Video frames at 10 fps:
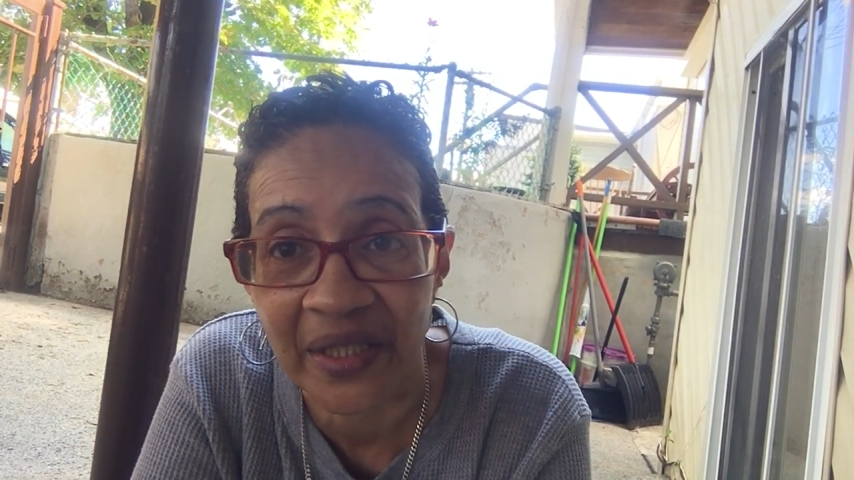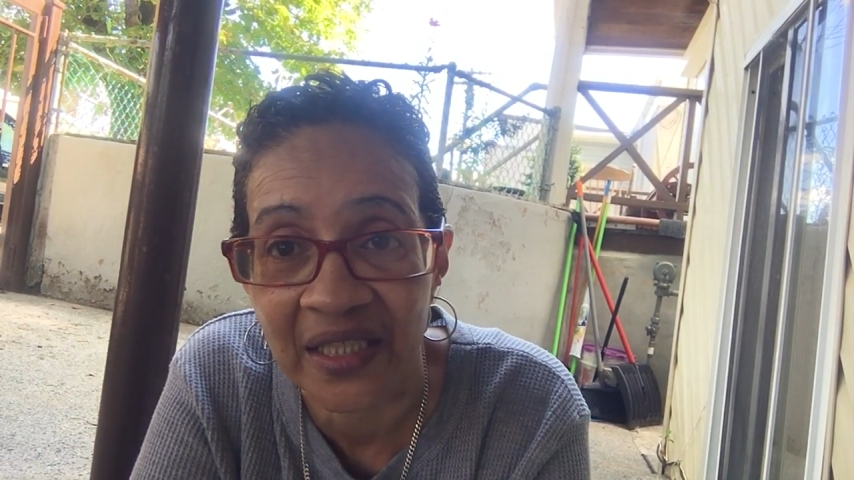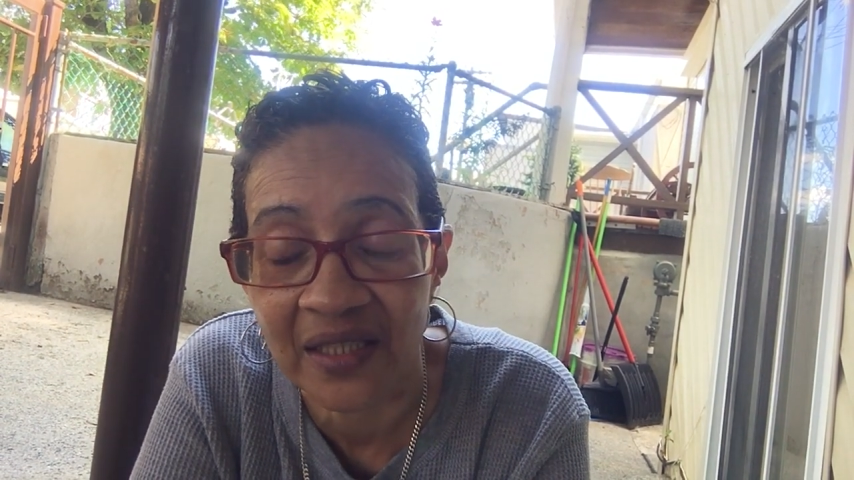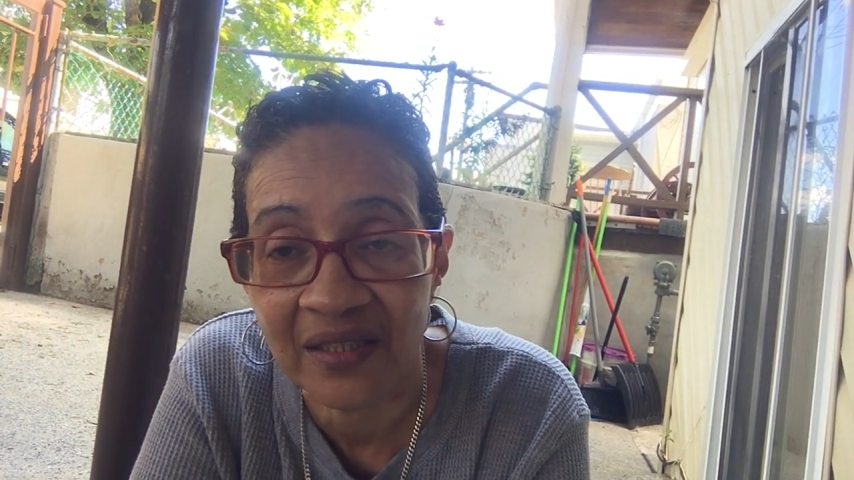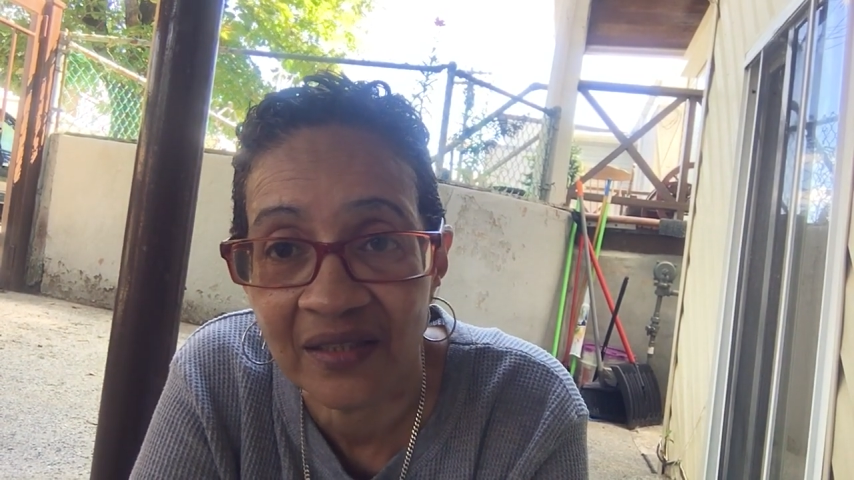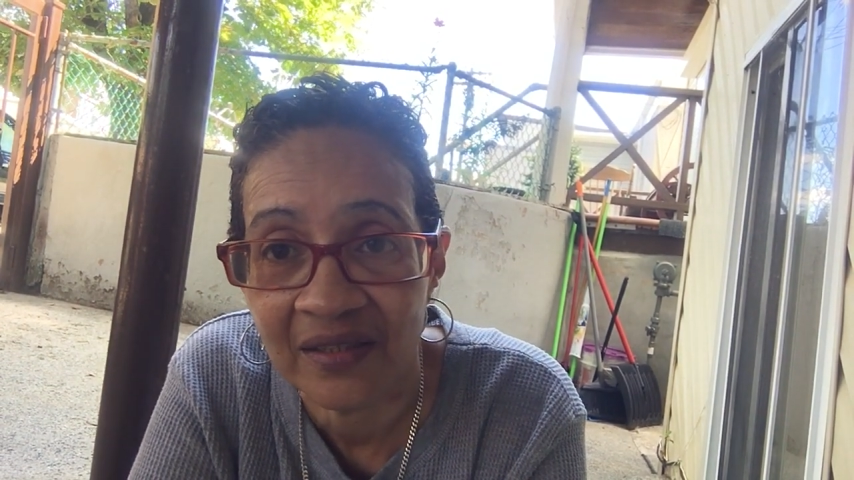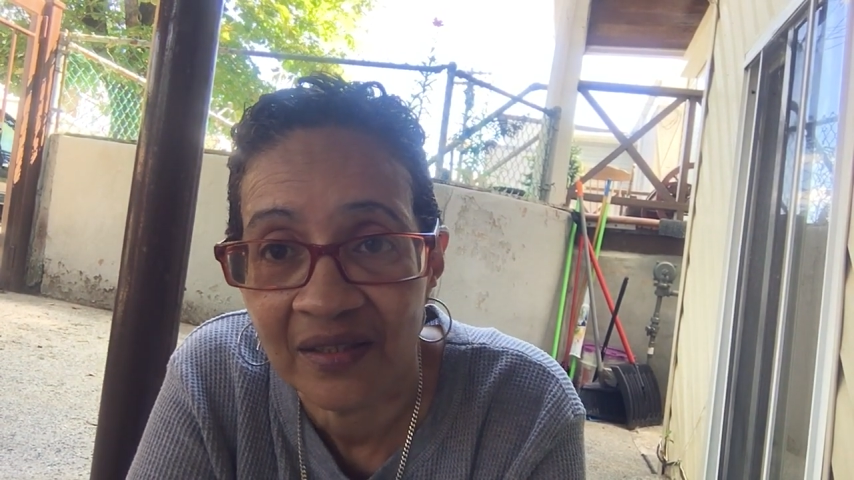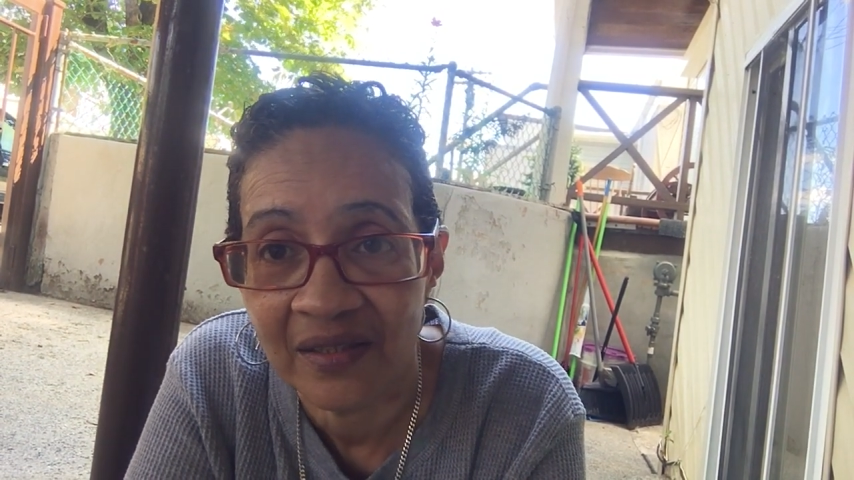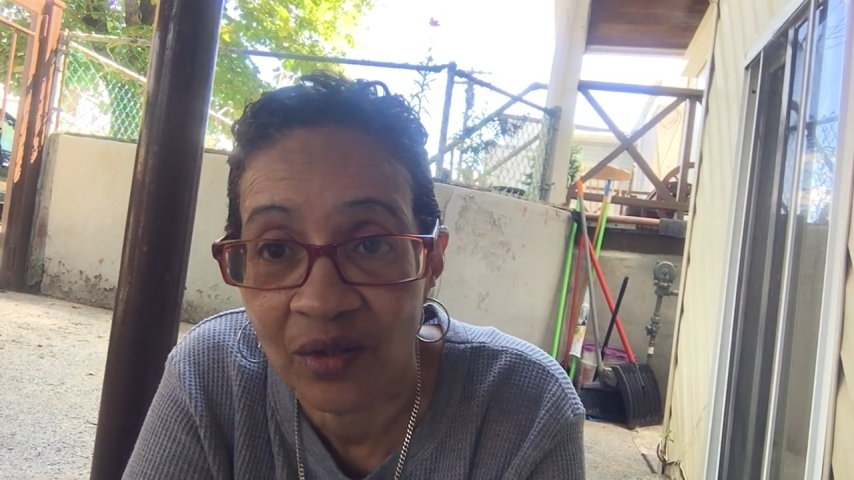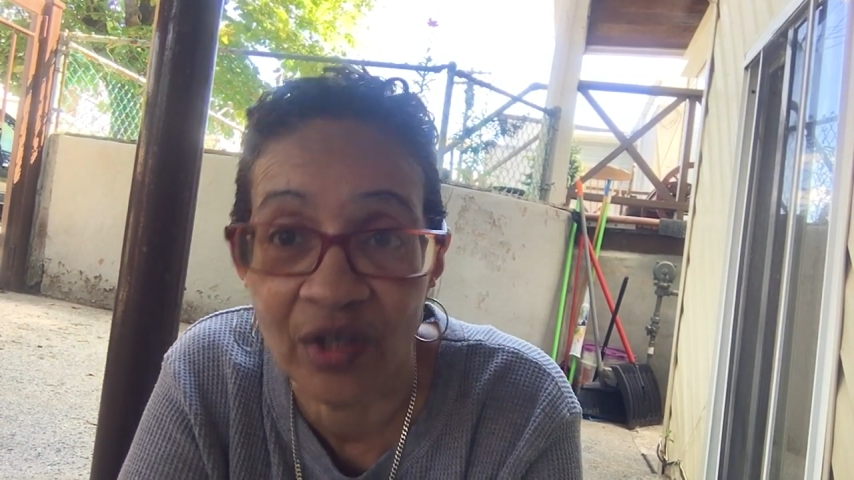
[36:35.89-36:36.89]
money.
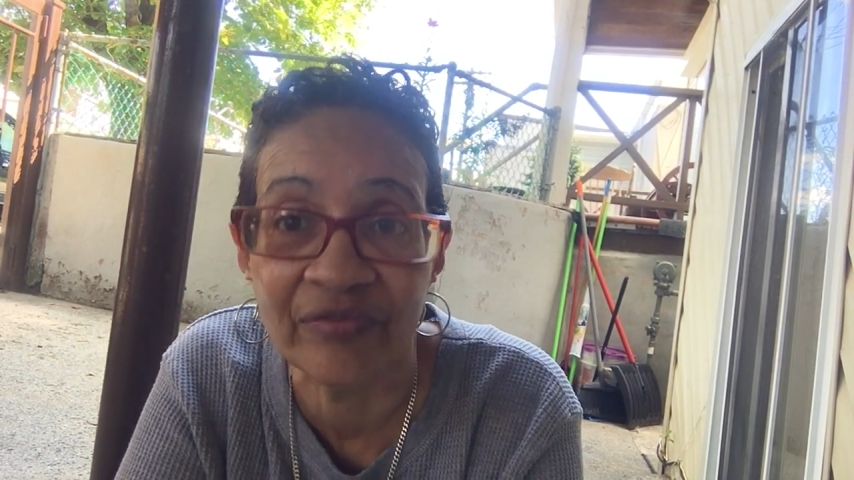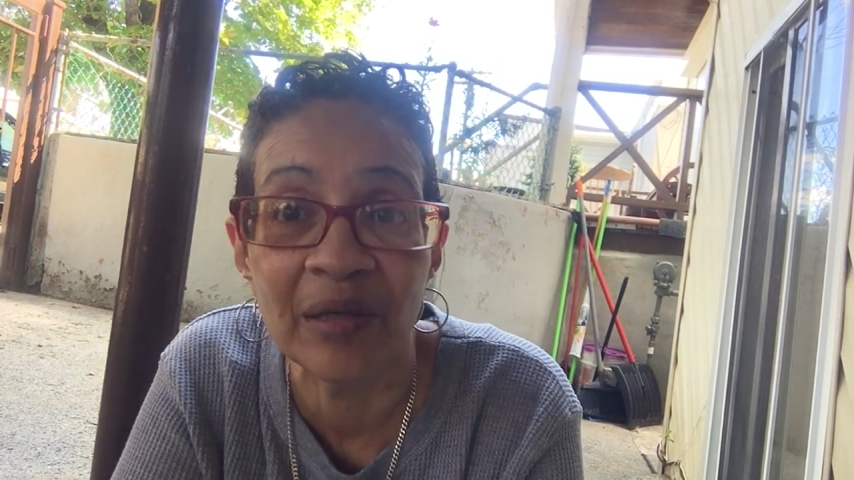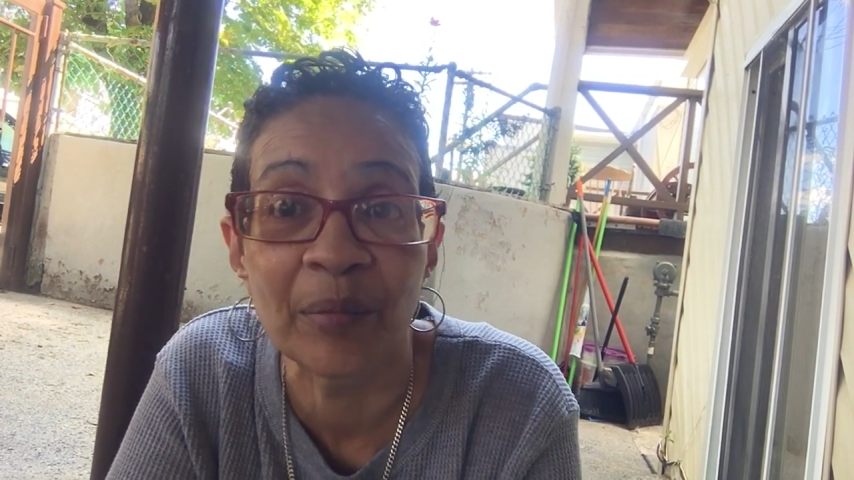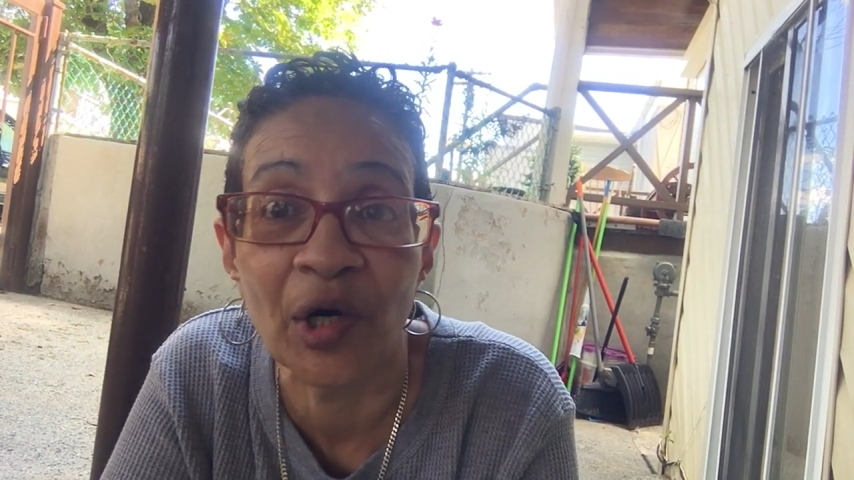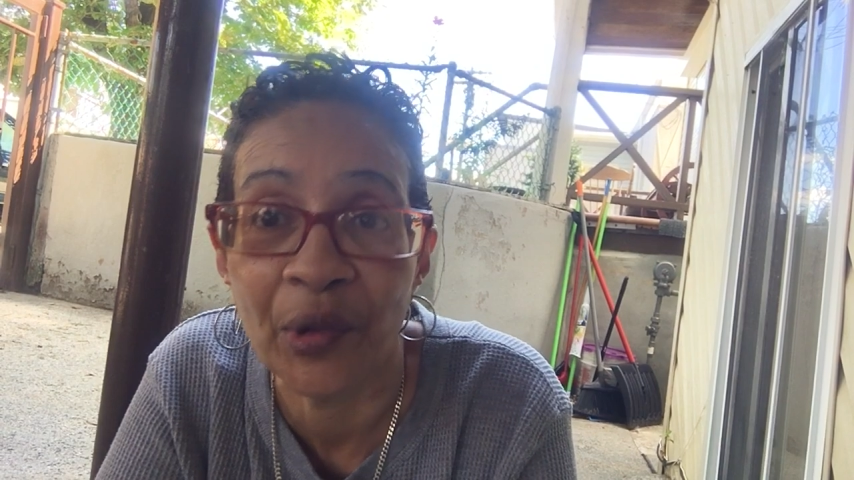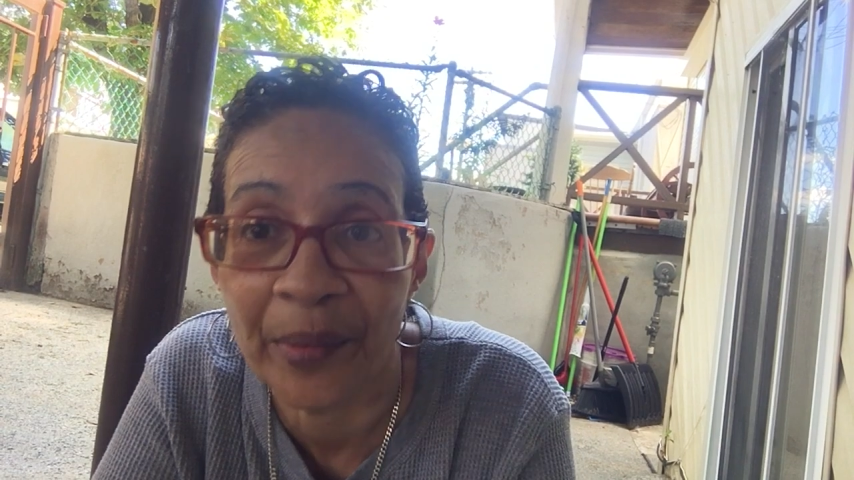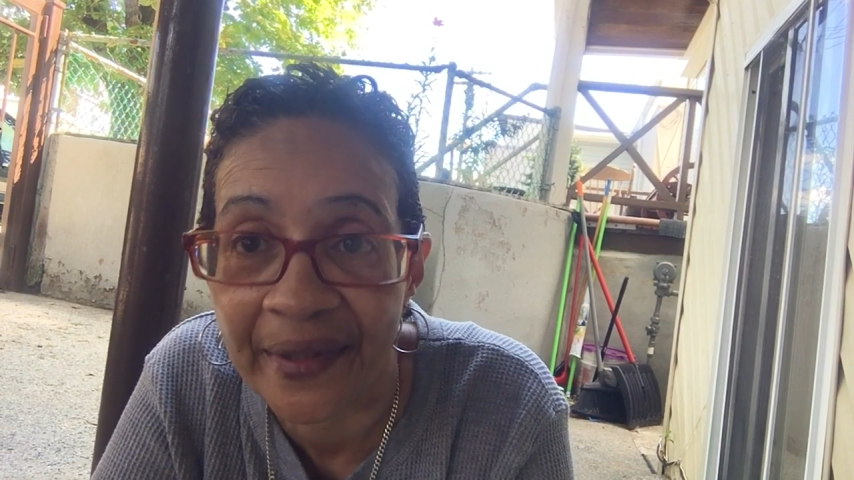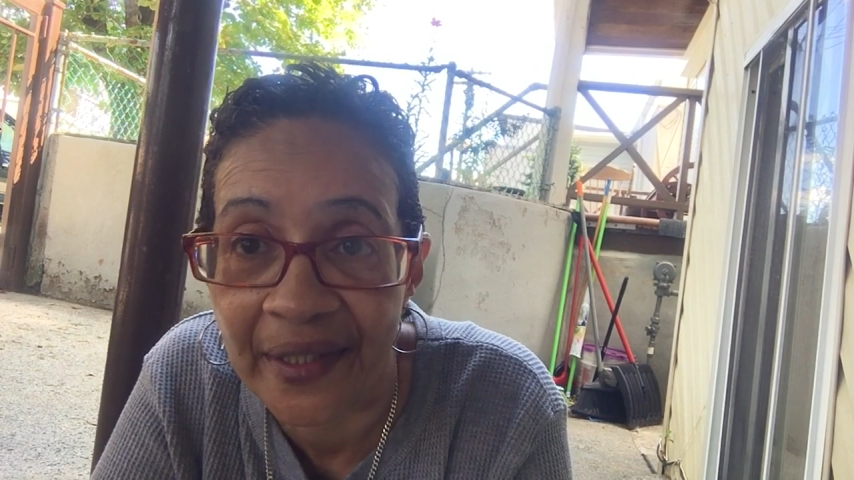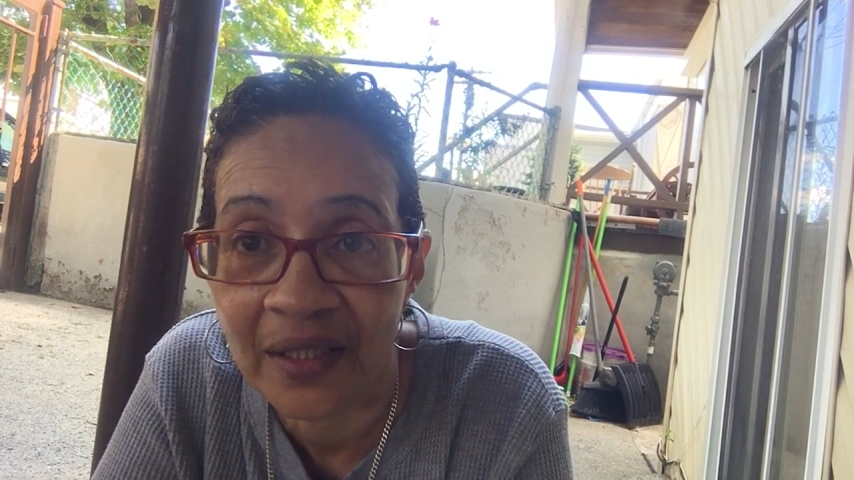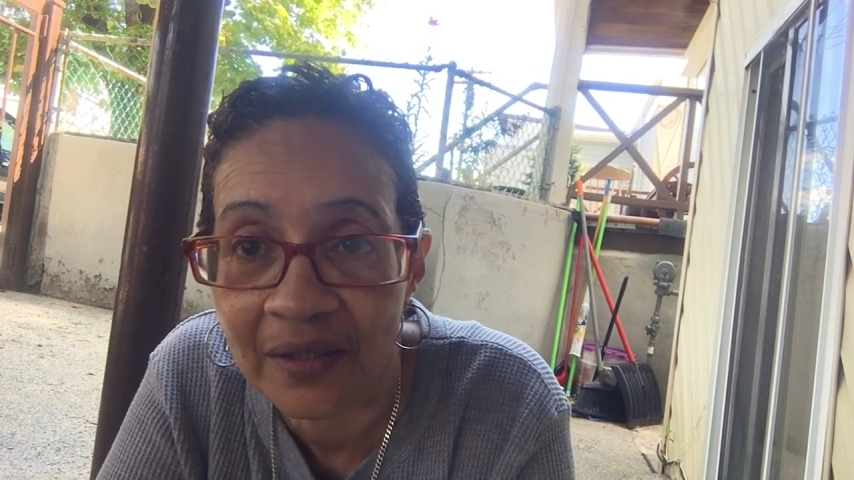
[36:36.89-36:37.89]
Or if I borrow money.